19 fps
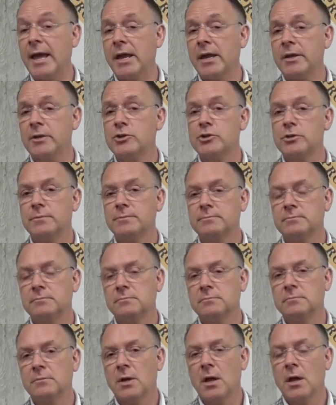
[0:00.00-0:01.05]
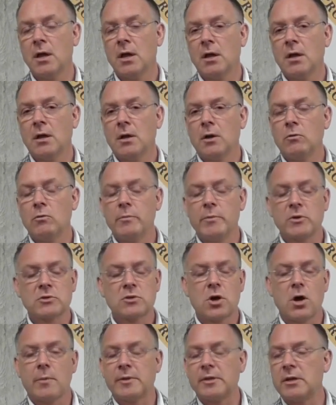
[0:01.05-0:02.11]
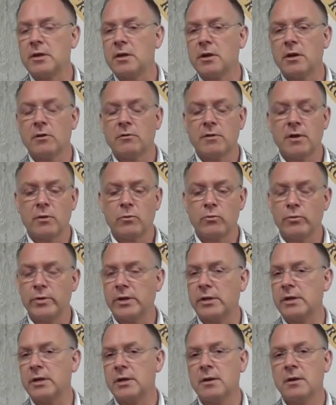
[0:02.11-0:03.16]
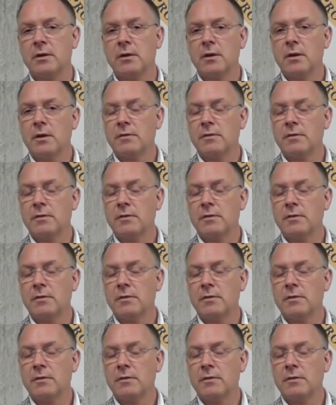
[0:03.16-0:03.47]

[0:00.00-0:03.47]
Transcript: Age. We most commonly hear that really